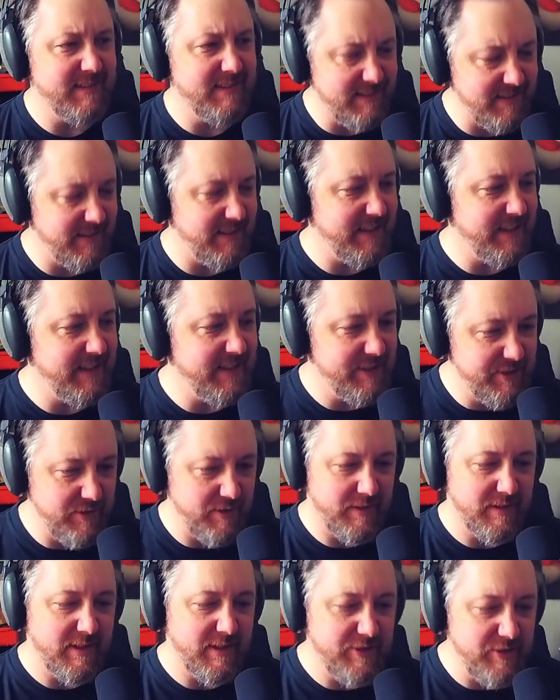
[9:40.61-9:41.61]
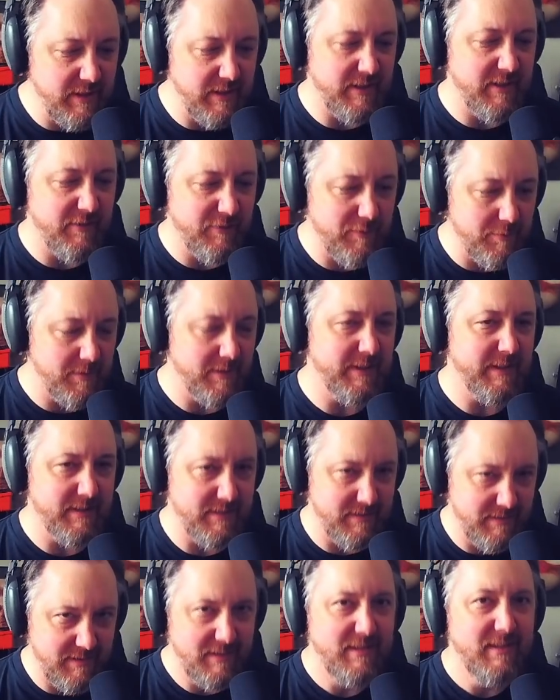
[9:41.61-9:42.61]
It gets you, it lets you get comfortable
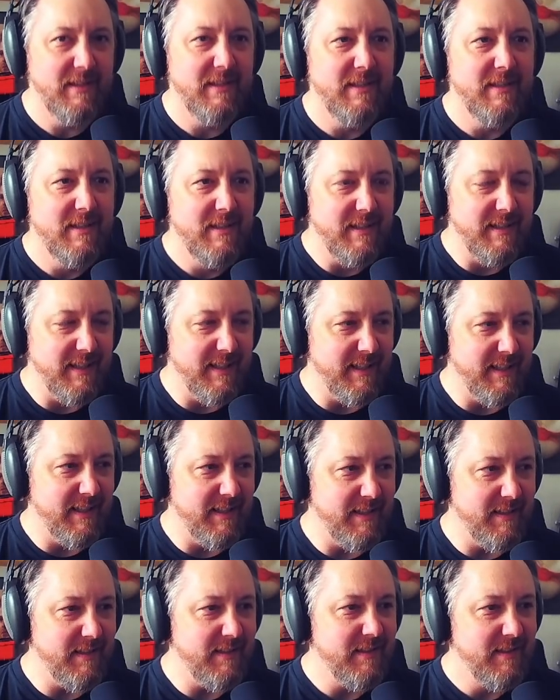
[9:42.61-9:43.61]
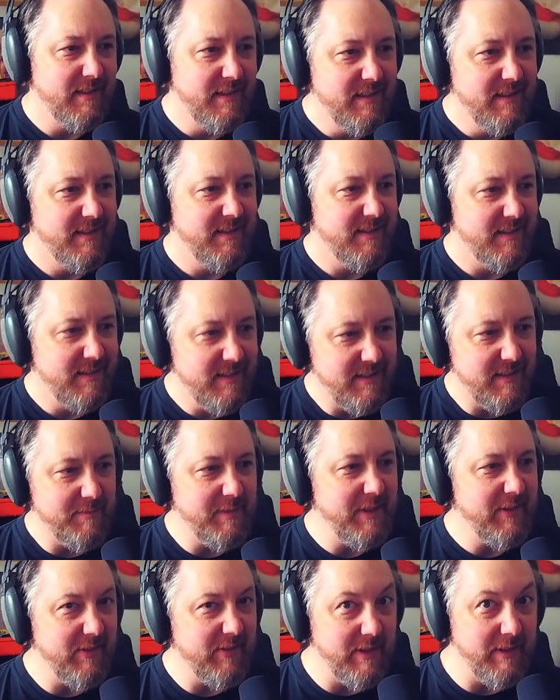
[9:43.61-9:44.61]
again. And
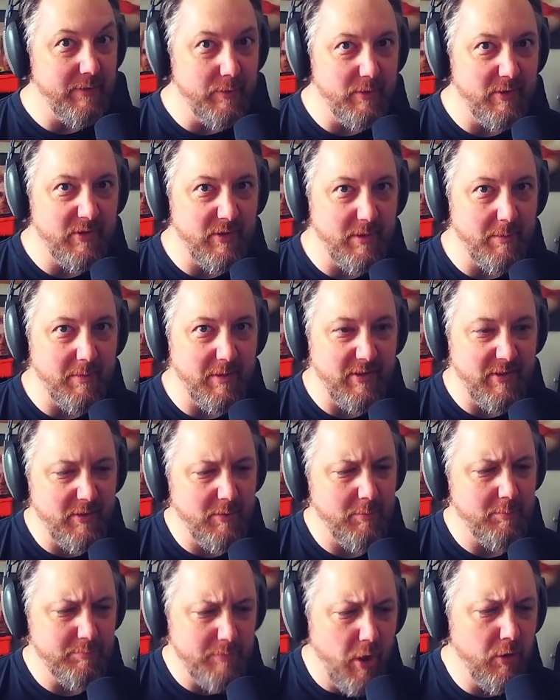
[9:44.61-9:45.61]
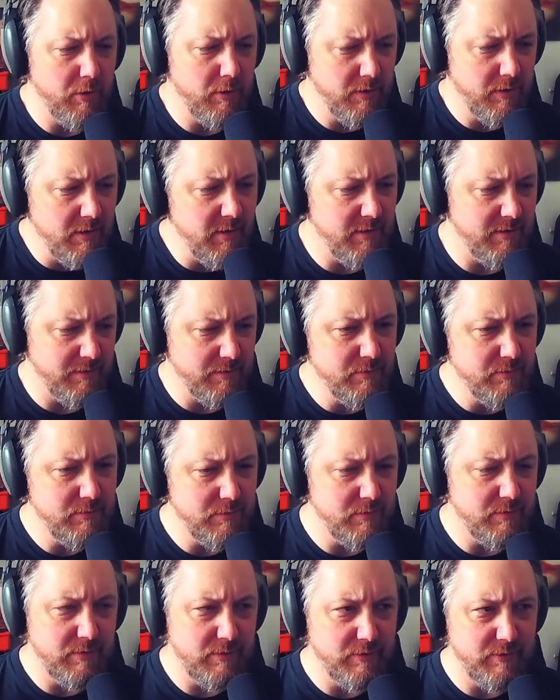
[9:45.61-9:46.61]
Misa's even doing something simple.
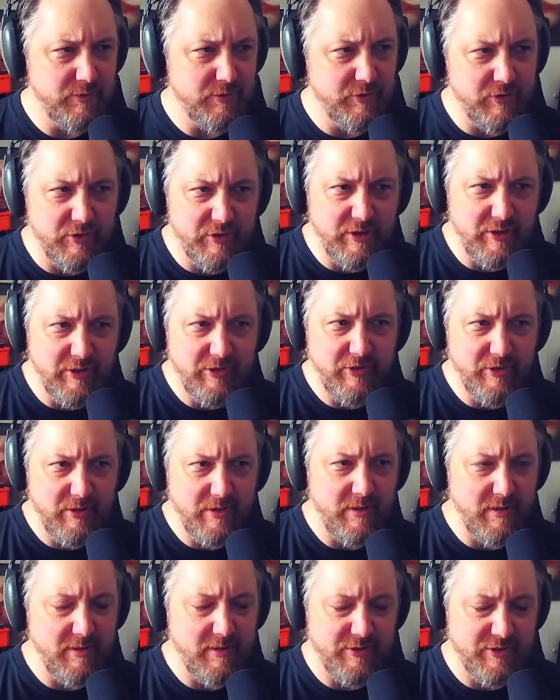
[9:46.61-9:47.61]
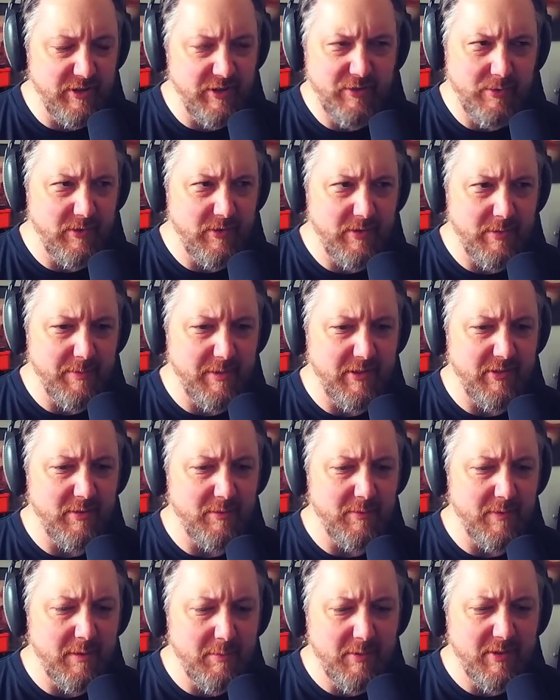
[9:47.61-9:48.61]
It's just she's doing something
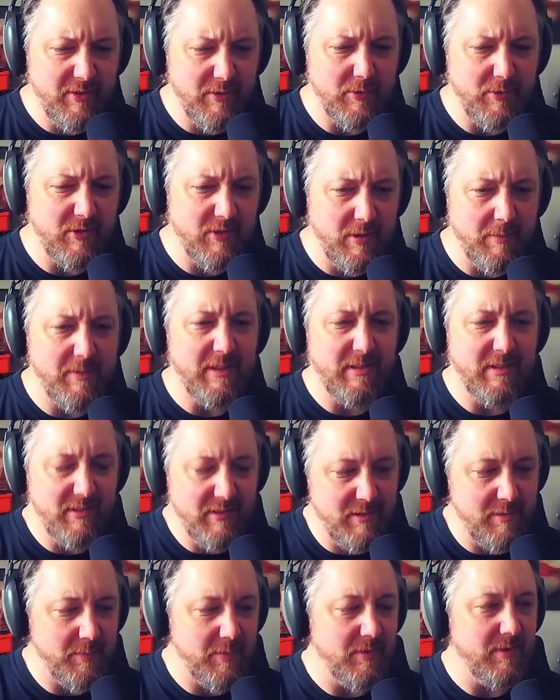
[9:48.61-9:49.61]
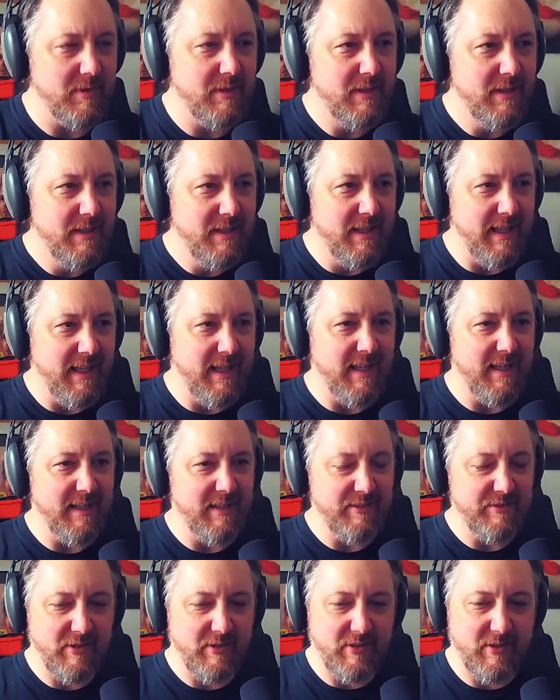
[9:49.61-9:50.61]
simple. Everybody's doing something simple, and
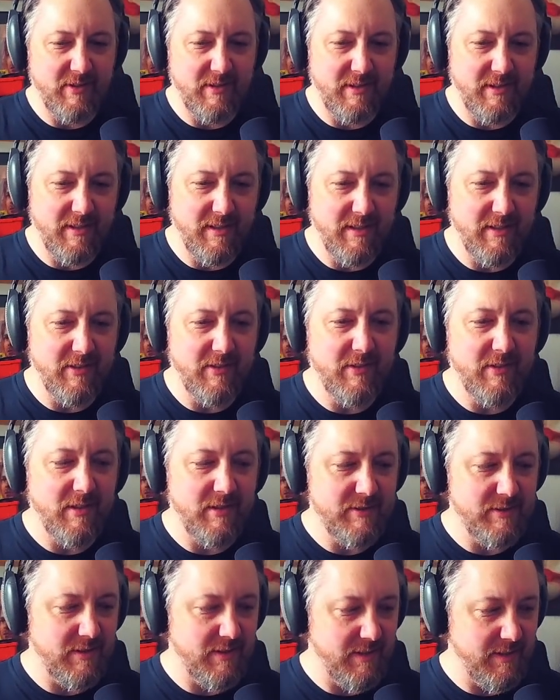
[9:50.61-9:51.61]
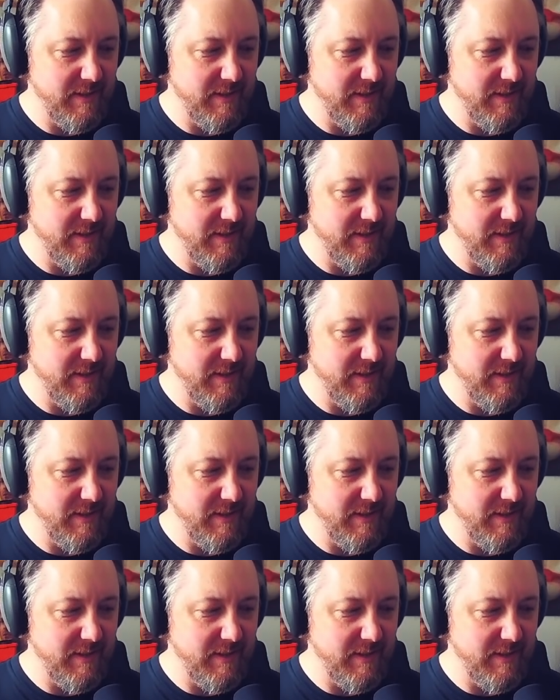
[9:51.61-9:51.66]
it's such a